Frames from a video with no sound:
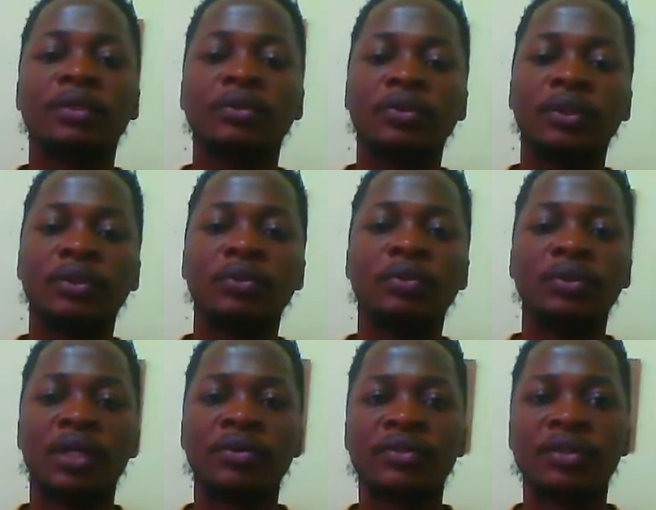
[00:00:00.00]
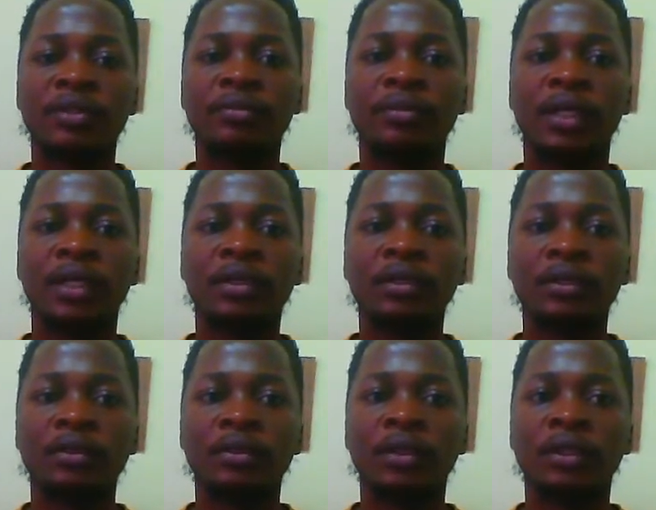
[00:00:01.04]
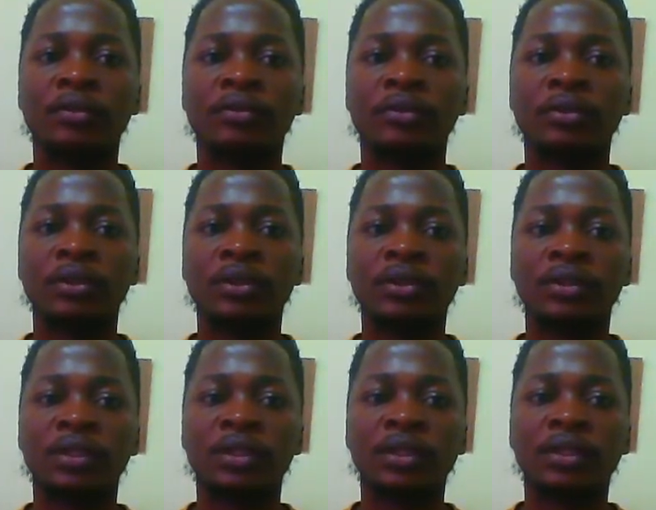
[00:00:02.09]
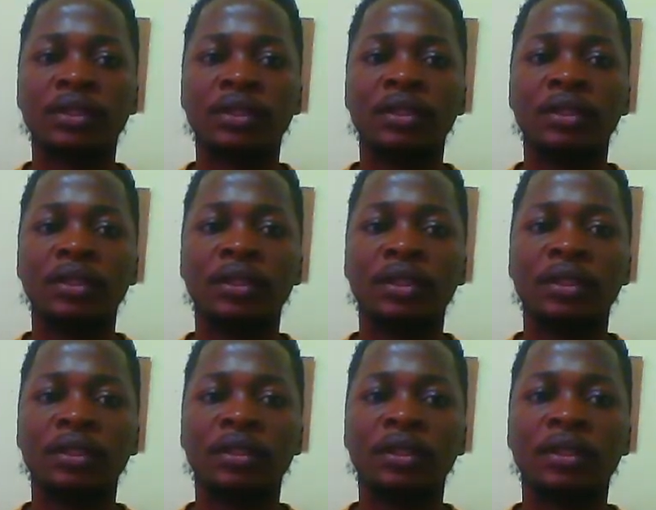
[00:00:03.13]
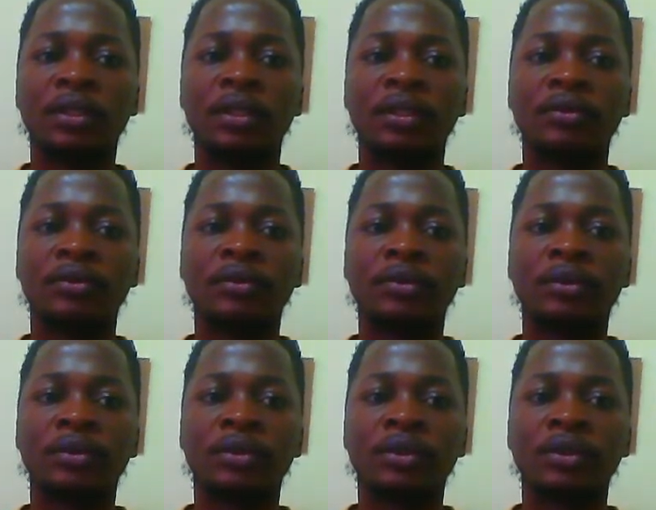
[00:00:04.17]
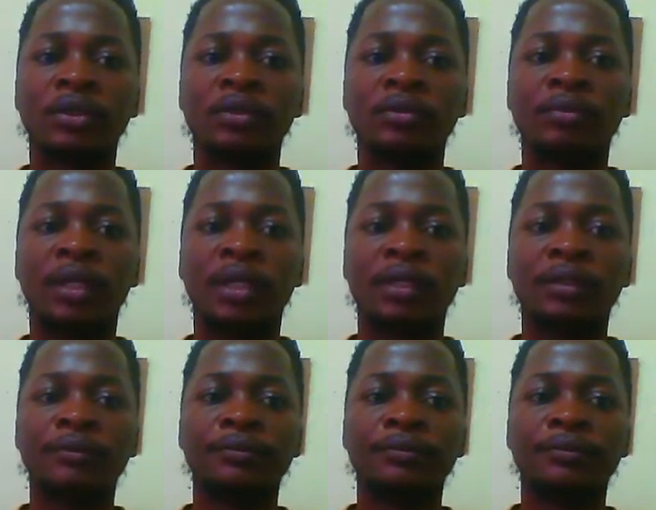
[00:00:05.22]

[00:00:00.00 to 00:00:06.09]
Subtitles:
To include our skill bar, you click on insert, and then you click on skill bar.